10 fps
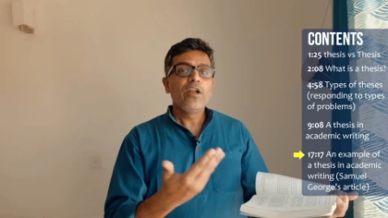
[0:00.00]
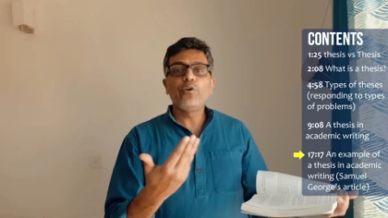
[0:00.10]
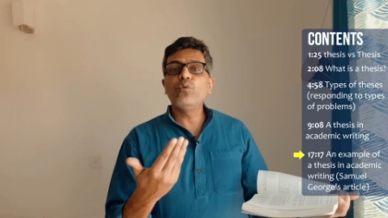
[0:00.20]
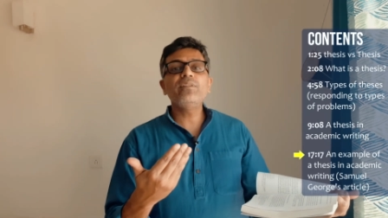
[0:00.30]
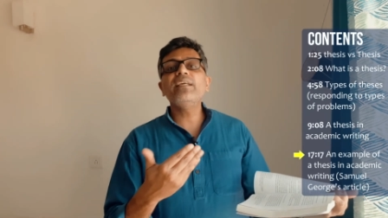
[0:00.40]

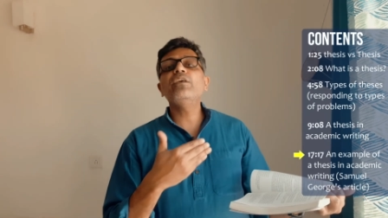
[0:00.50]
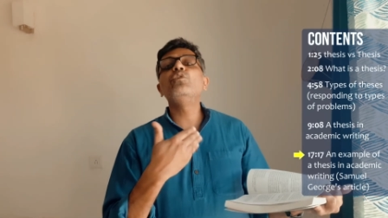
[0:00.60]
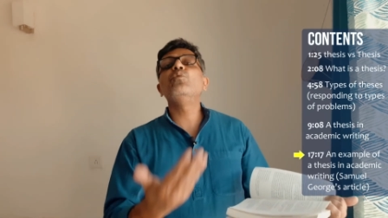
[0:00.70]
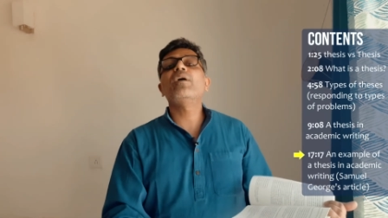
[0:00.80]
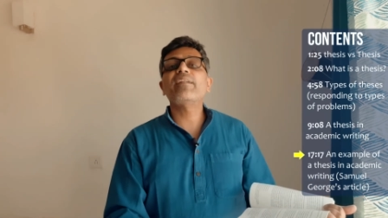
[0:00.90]
don't think
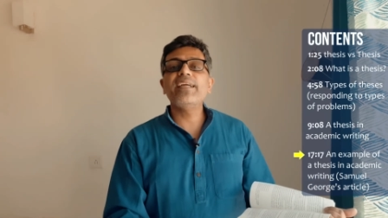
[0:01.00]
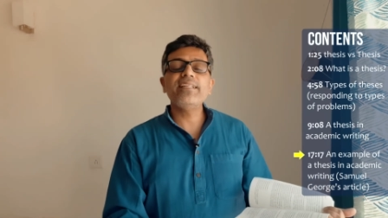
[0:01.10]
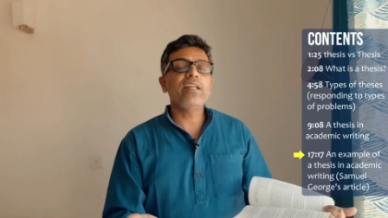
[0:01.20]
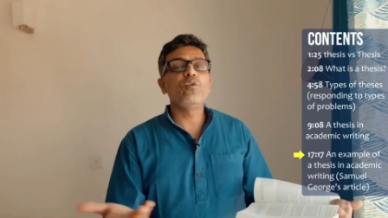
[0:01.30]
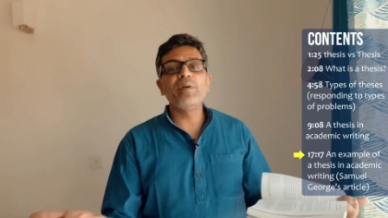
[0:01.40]
you are
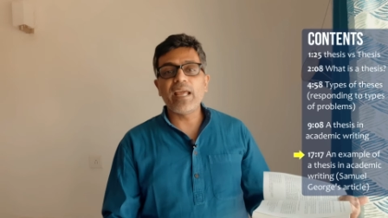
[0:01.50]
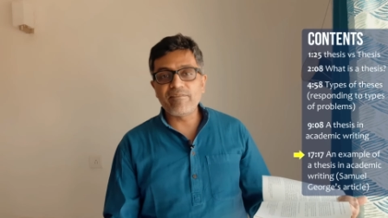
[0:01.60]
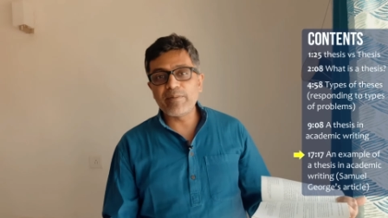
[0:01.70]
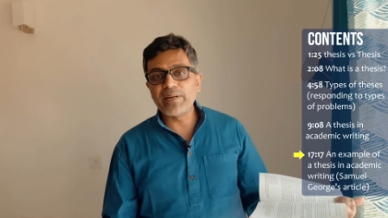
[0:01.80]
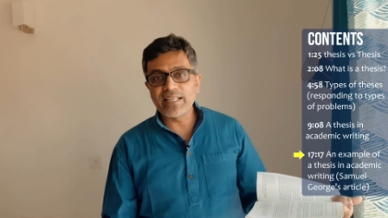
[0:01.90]
right and
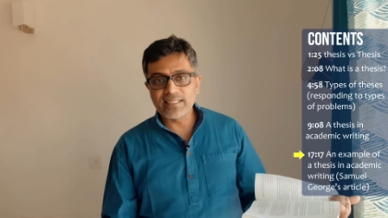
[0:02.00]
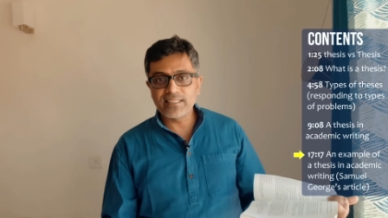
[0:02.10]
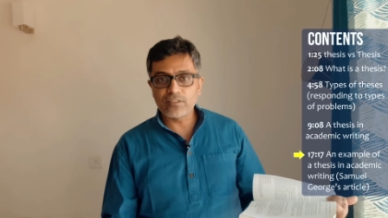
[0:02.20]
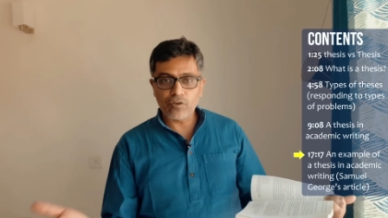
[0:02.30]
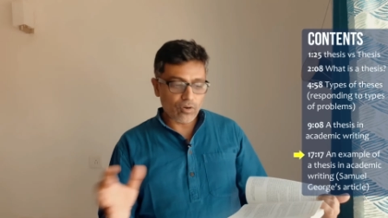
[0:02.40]
everybody else
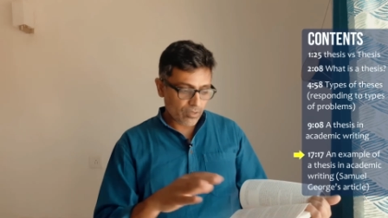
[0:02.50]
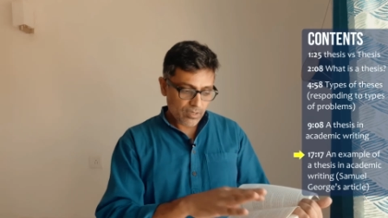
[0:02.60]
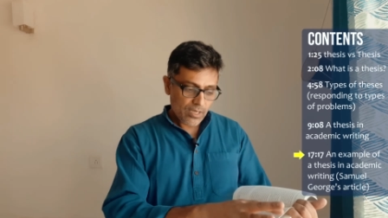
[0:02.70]
is wrong